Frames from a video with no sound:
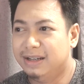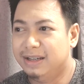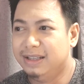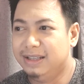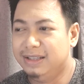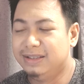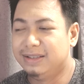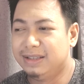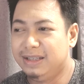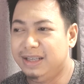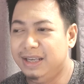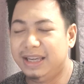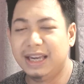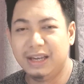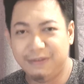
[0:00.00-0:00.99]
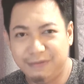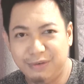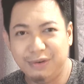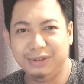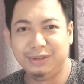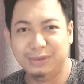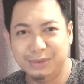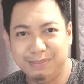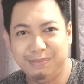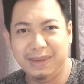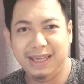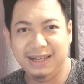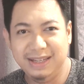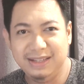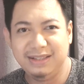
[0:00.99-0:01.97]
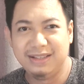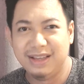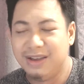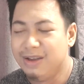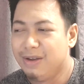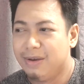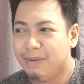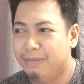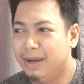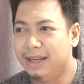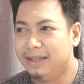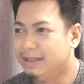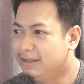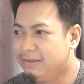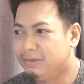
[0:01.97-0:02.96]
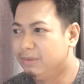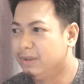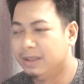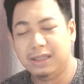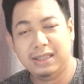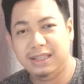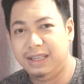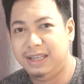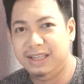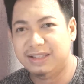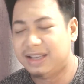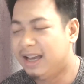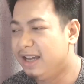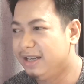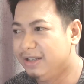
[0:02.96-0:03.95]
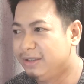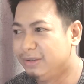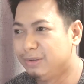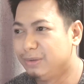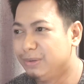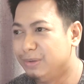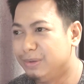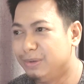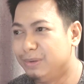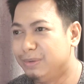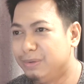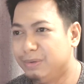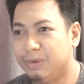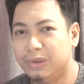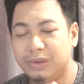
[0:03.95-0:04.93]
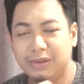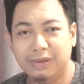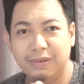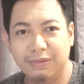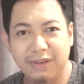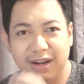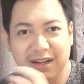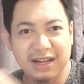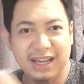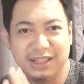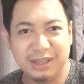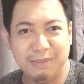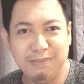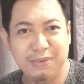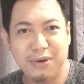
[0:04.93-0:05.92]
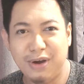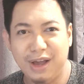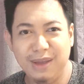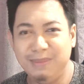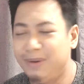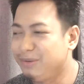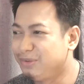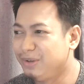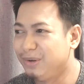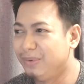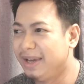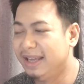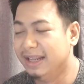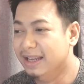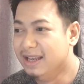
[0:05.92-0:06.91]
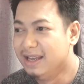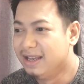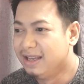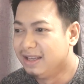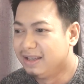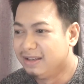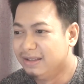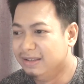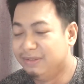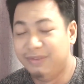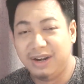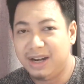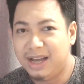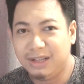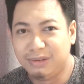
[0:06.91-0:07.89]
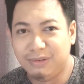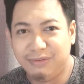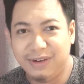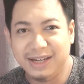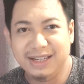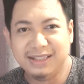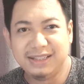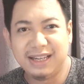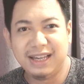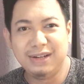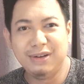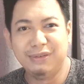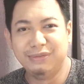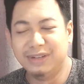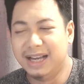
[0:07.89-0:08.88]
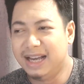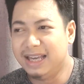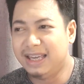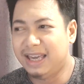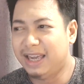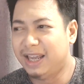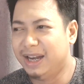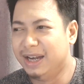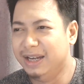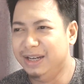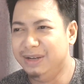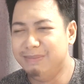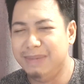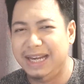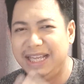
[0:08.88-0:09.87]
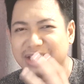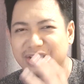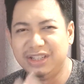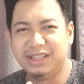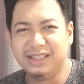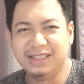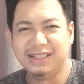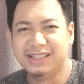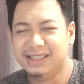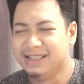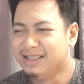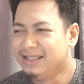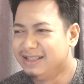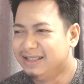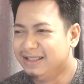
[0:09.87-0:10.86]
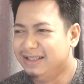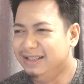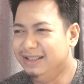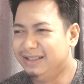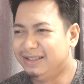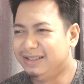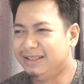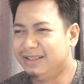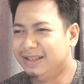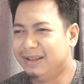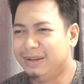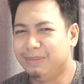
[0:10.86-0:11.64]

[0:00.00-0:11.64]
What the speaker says: he can afford to pay this. But his heart is so very nice and pure. I'm not sure why. It's very hard to find this kind of guy, and in Malaysia, is